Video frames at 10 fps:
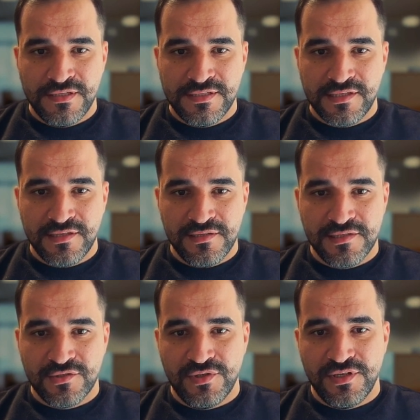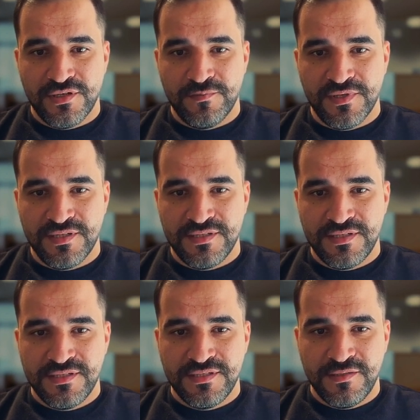Skills to learn embedded
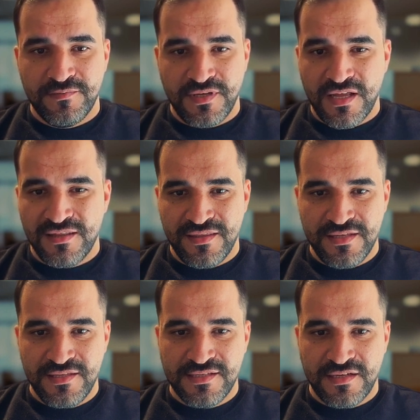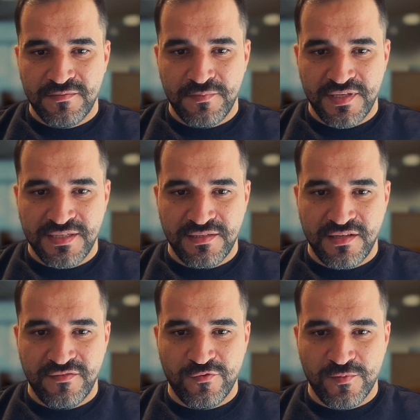system, and these are basically
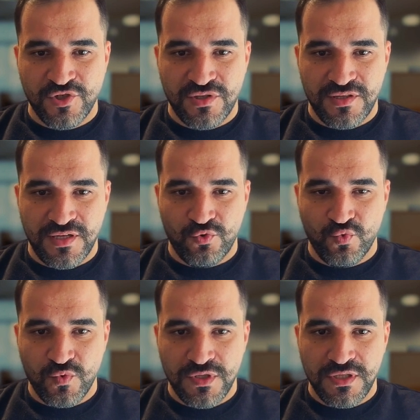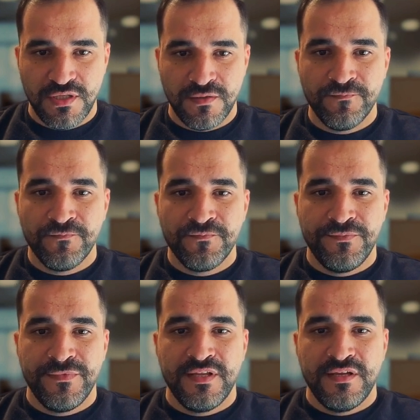the information that we
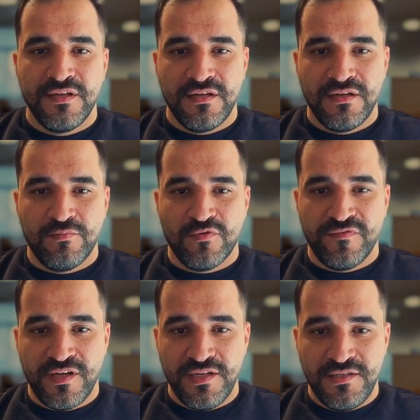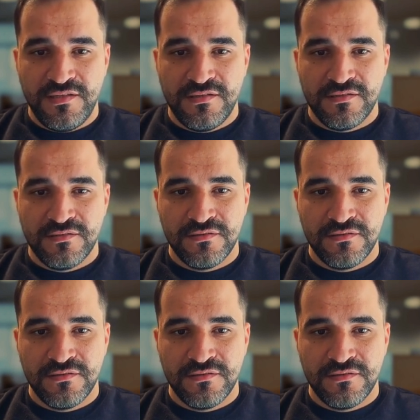provided.